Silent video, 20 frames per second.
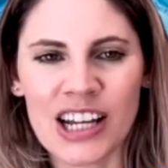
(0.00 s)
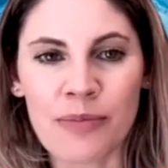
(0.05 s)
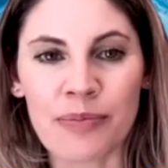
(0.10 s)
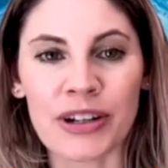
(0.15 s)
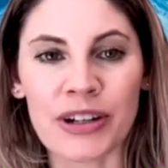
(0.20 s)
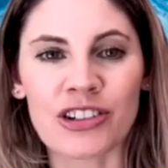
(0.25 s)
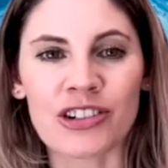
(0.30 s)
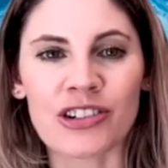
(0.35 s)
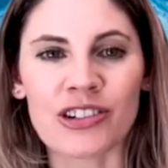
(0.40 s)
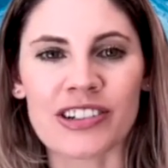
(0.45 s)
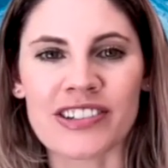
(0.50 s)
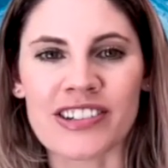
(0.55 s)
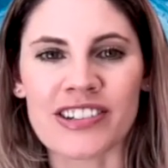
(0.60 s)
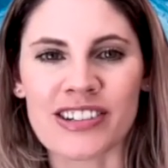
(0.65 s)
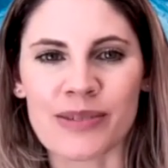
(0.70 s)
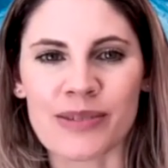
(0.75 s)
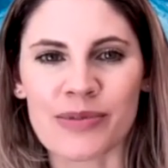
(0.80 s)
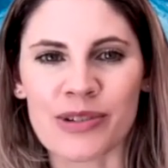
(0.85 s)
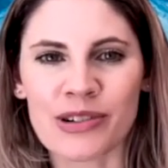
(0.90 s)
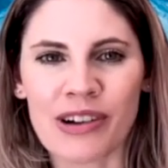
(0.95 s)
Be sure to
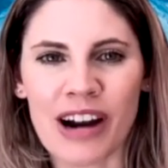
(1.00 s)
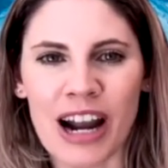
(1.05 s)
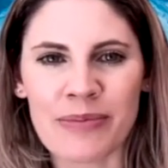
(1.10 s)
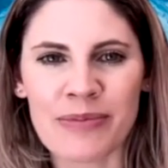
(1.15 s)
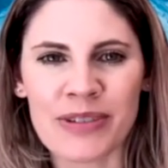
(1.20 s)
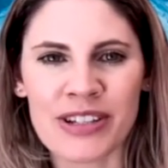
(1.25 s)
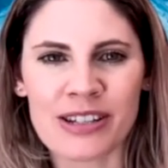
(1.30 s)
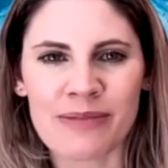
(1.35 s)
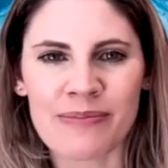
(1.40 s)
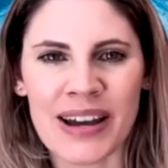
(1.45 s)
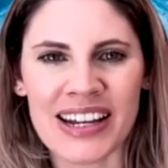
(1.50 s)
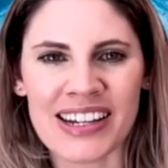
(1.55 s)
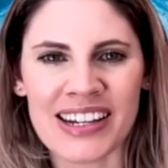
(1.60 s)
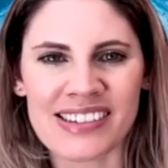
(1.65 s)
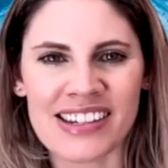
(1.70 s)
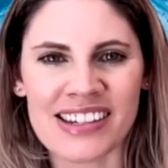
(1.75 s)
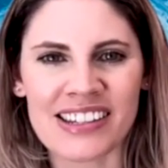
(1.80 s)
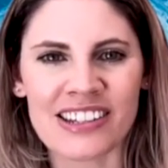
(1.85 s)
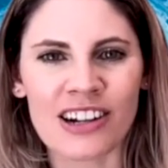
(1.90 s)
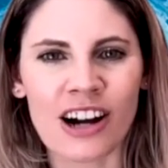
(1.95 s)
subscribe to the
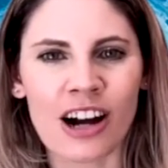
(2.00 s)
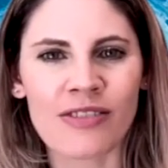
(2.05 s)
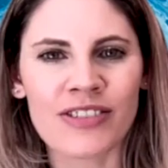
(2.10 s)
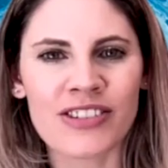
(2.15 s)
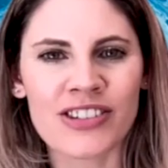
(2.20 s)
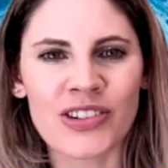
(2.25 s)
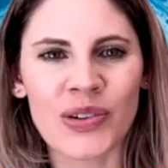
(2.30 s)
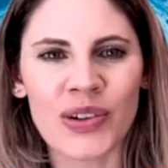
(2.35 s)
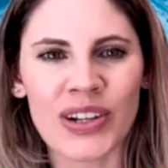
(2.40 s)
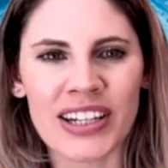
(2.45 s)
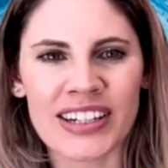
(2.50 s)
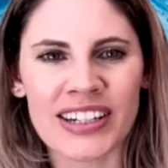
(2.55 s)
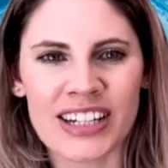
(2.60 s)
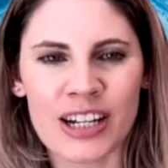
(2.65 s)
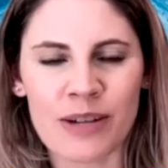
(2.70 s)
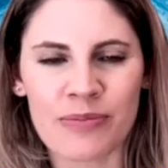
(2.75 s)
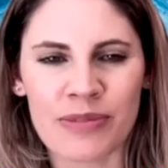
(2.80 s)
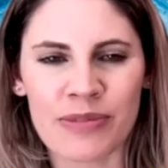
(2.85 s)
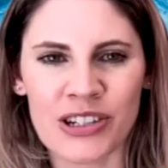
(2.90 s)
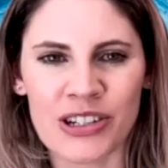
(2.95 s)
magazine that offers you in
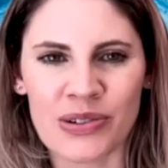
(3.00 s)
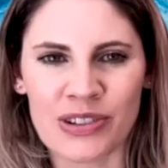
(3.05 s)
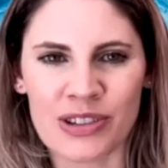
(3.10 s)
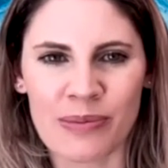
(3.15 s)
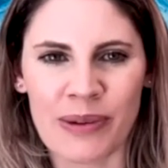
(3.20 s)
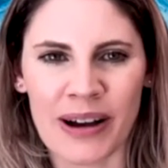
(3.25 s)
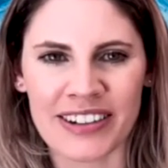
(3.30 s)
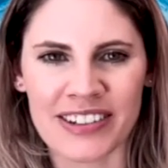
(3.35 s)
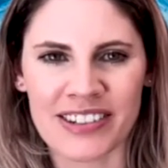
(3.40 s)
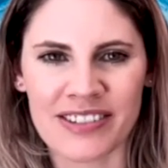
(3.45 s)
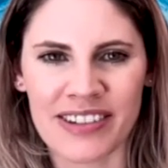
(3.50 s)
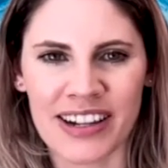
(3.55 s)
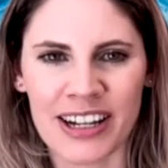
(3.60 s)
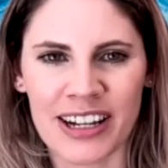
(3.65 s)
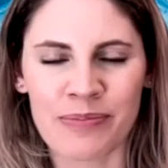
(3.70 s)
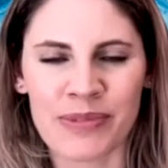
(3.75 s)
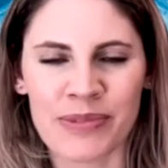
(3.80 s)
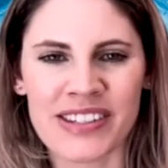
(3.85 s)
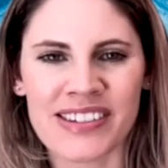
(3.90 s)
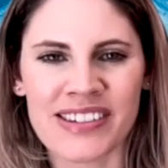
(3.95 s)
depth news about
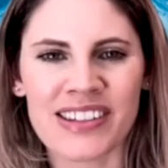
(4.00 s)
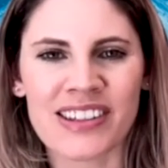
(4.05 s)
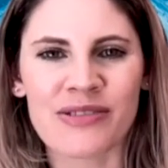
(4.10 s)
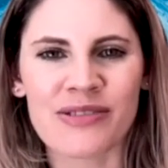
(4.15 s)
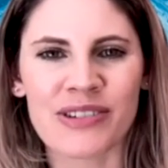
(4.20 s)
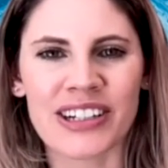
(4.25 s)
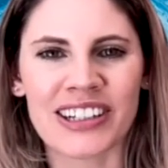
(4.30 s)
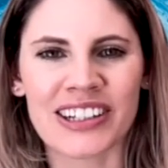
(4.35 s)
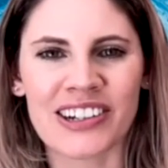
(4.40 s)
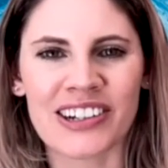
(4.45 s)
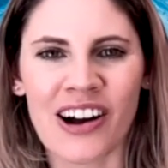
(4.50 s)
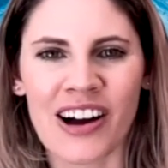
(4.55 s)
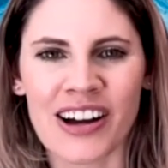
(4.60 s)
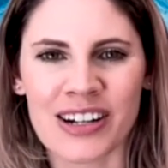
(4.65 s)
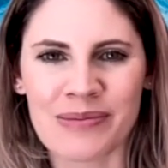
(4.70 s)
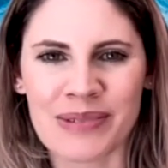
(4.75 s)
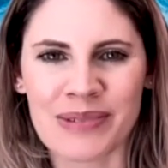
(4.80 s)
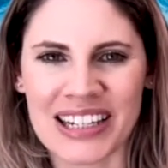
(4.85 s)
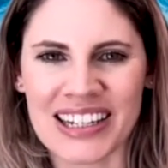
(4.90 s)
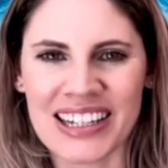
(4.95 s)
developments in the real
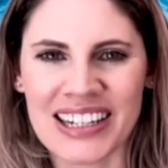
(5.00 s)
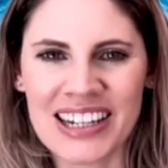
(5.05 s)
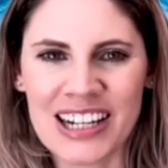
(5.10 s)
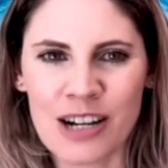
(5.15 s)
economy